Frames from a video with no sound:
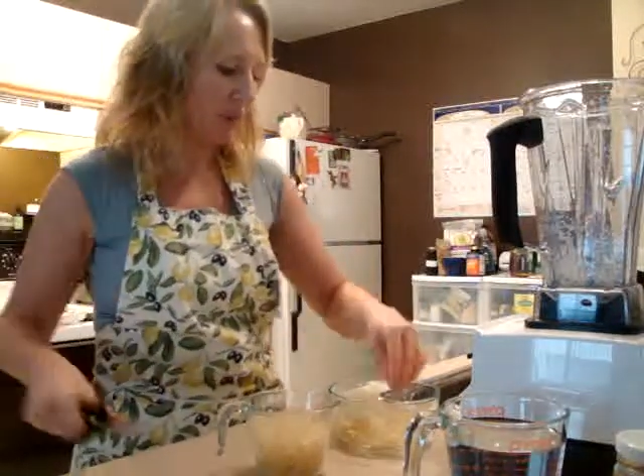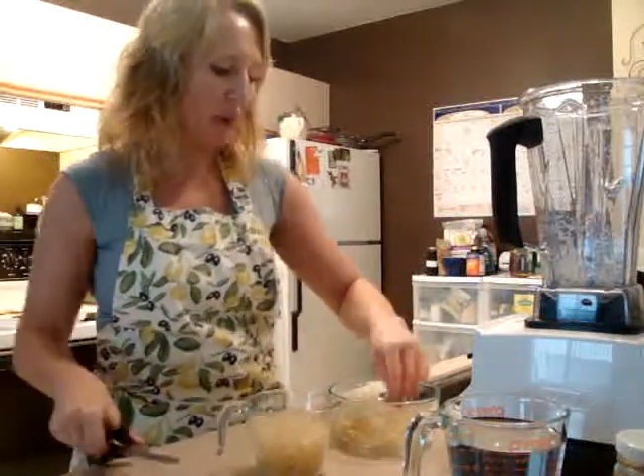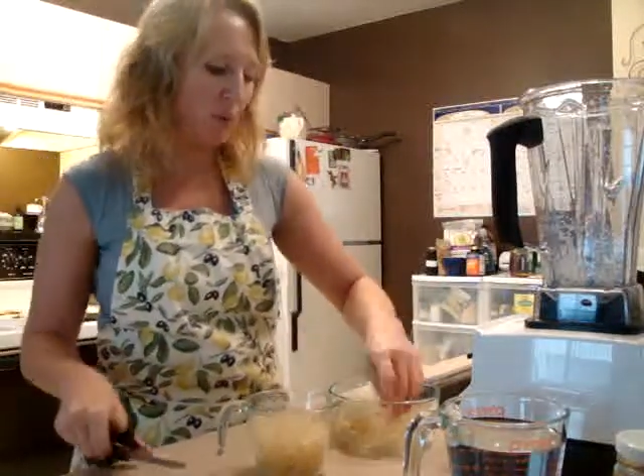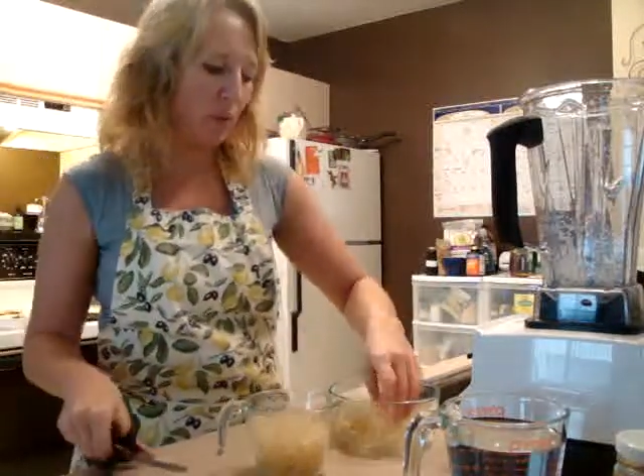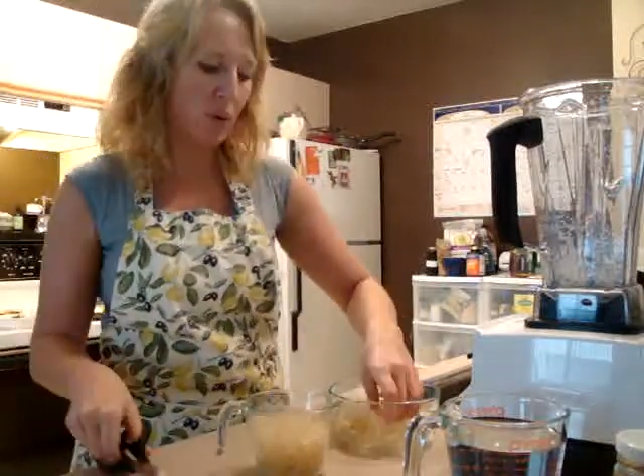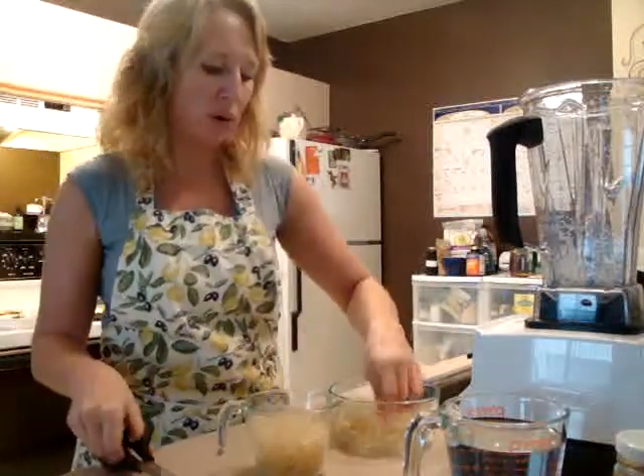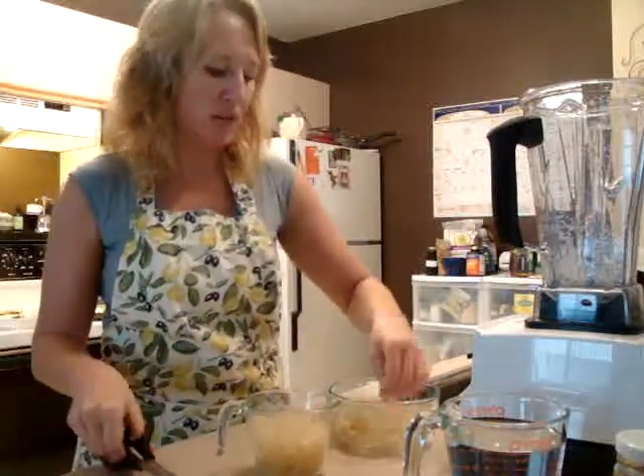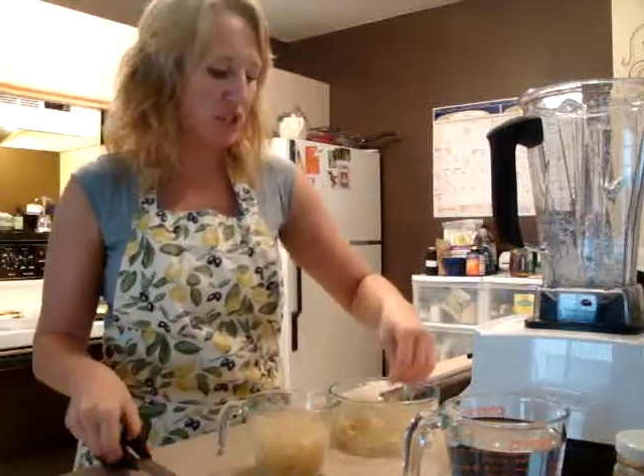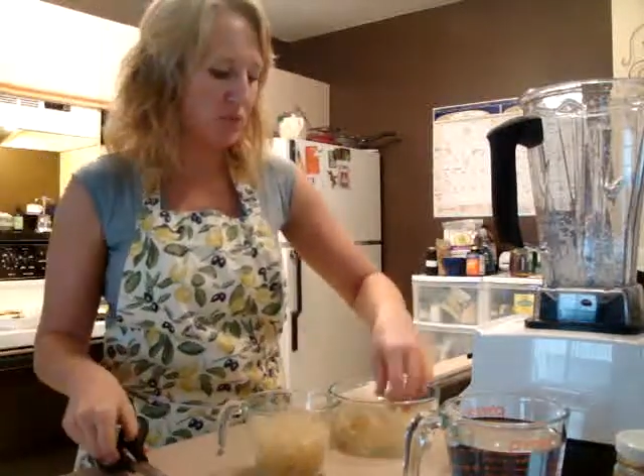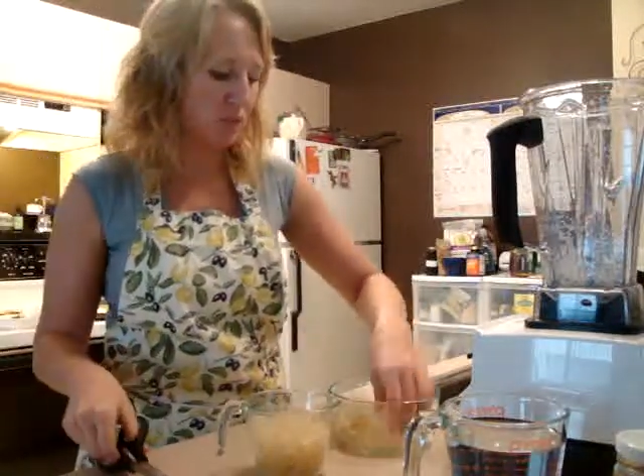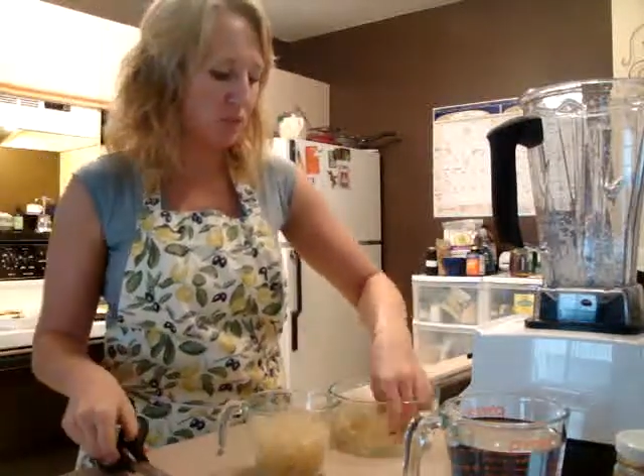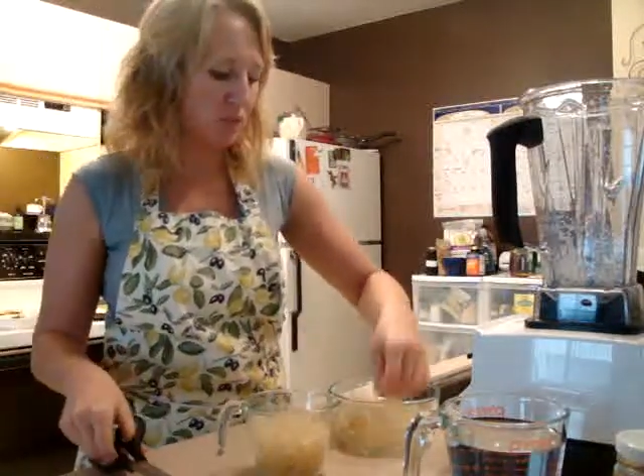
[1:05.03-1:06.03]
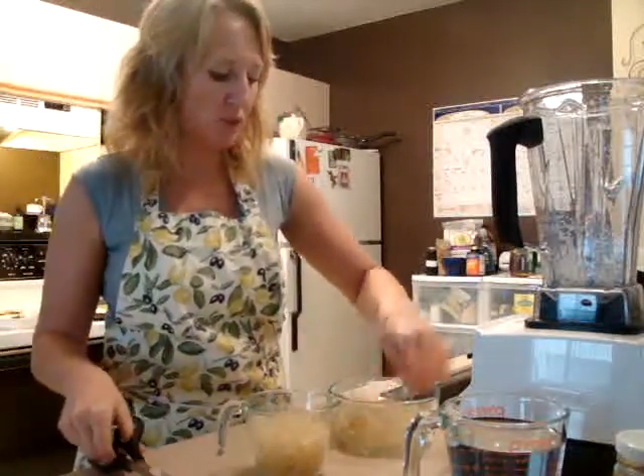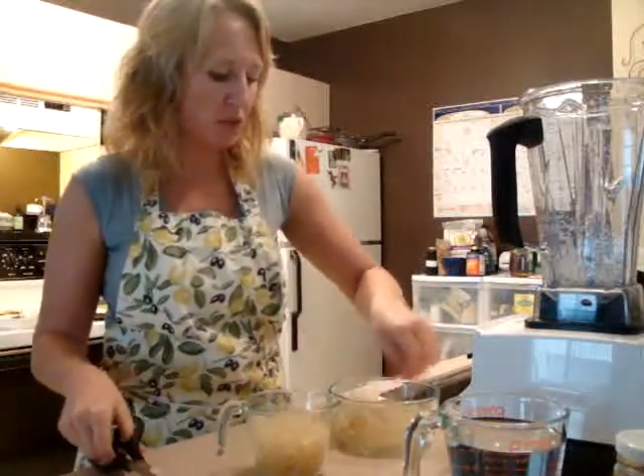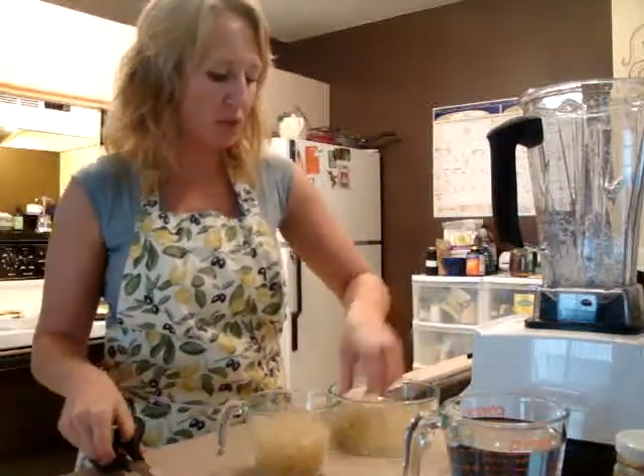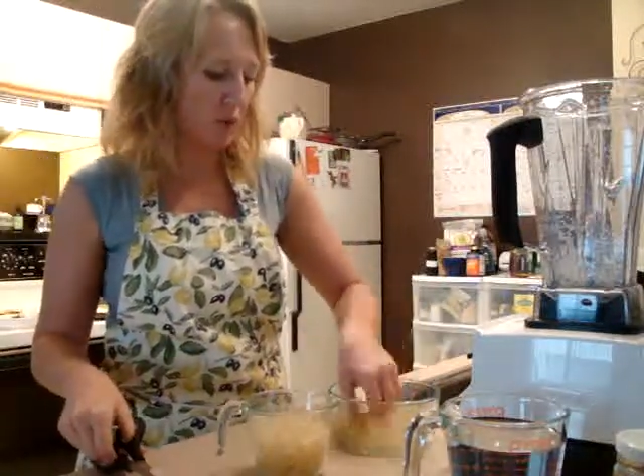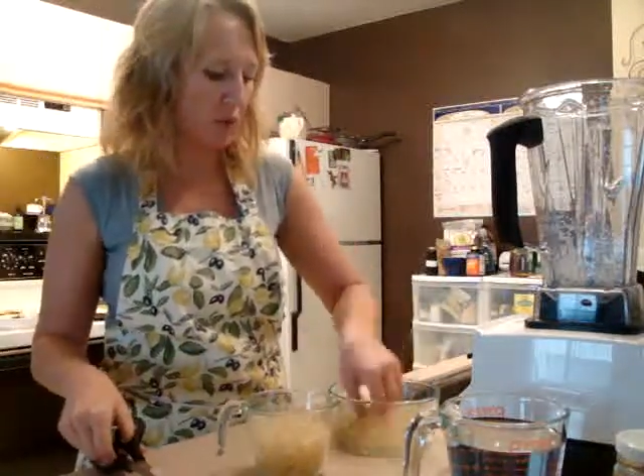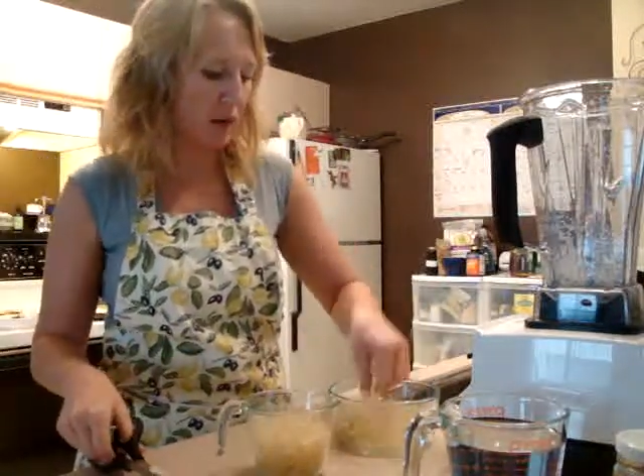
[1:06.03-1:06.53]
I'm going
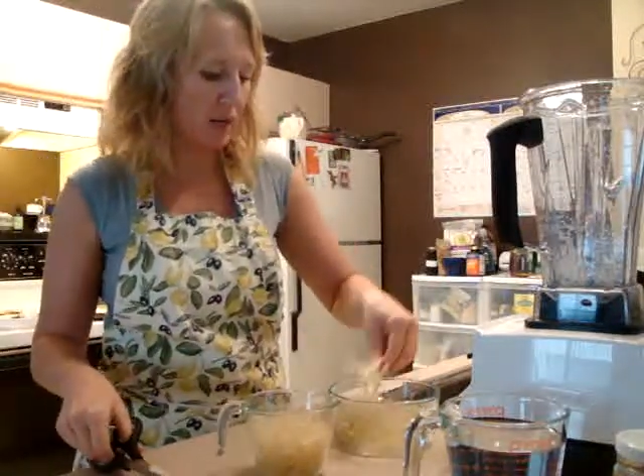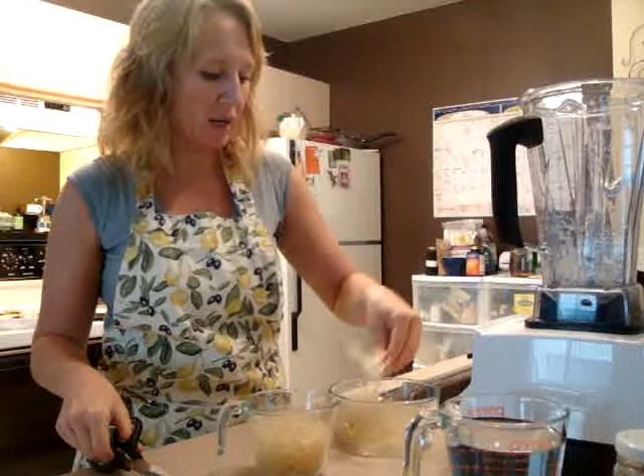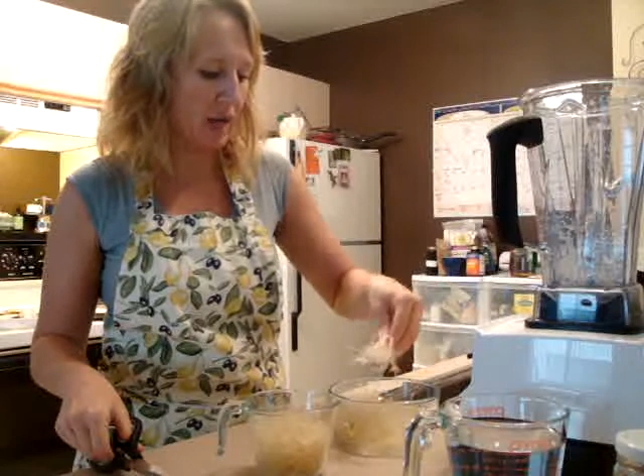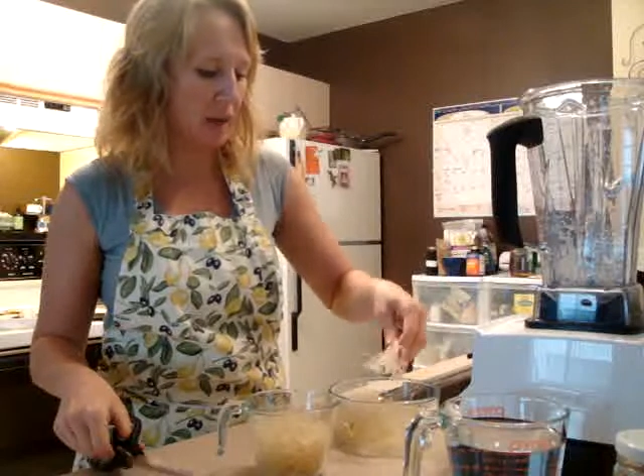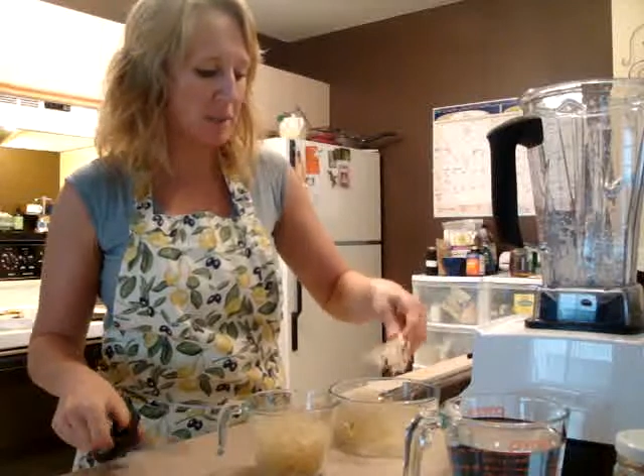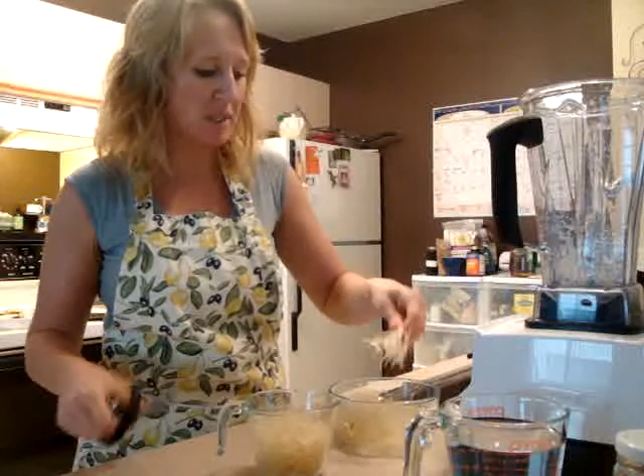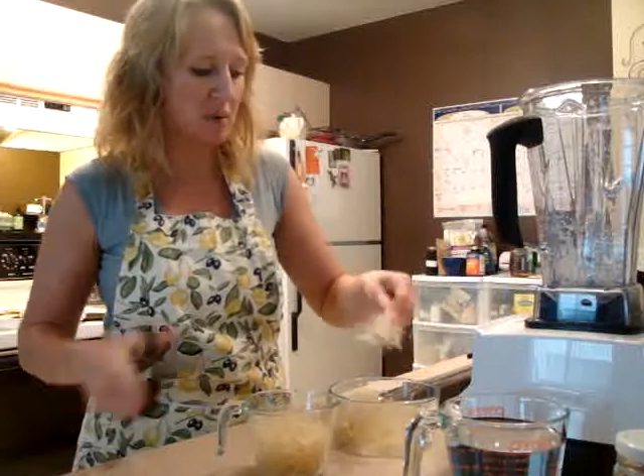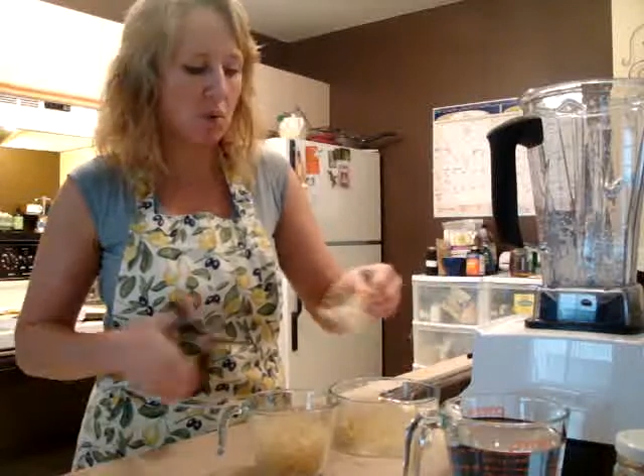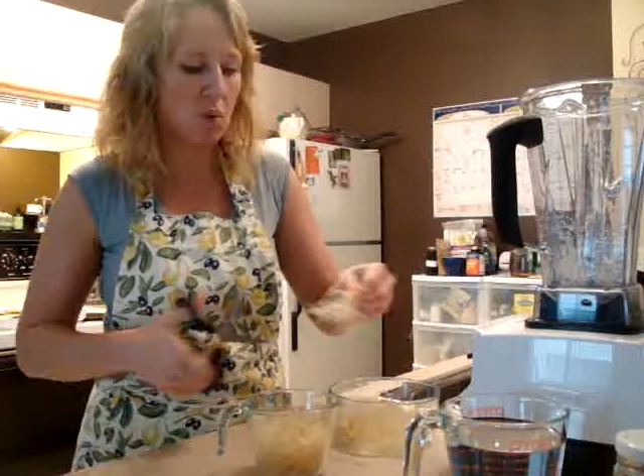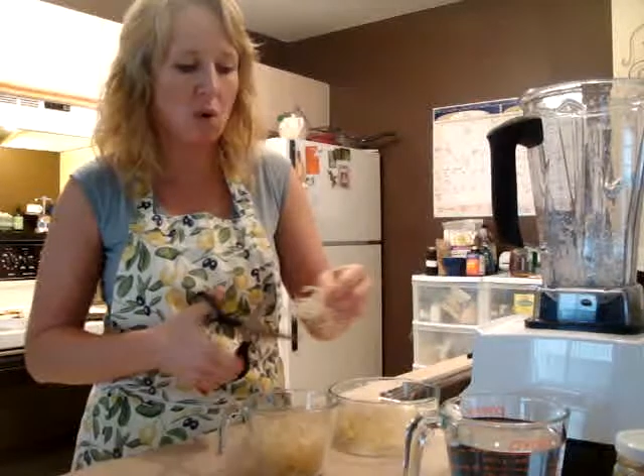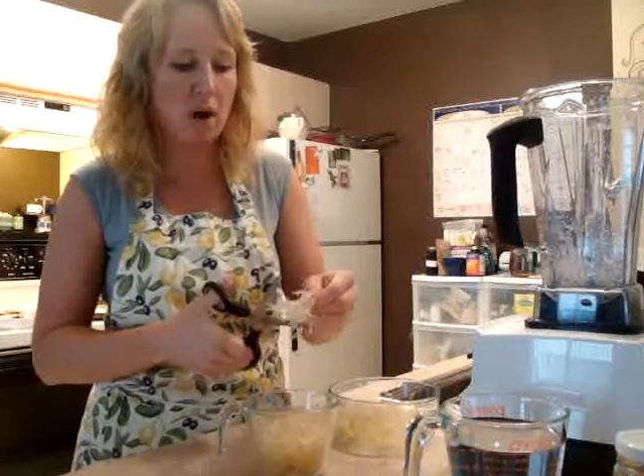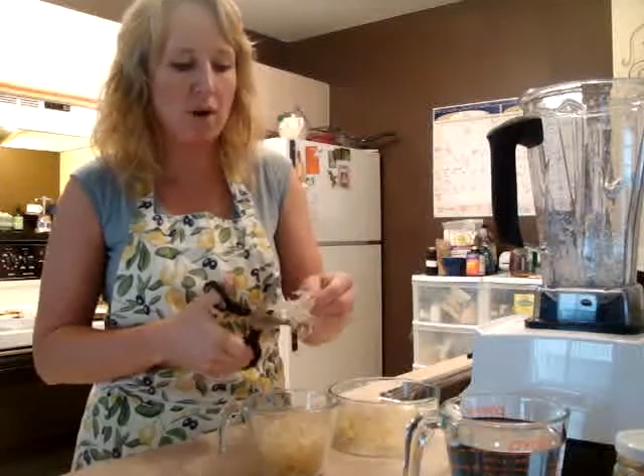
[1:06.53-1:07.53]
to cut up some more.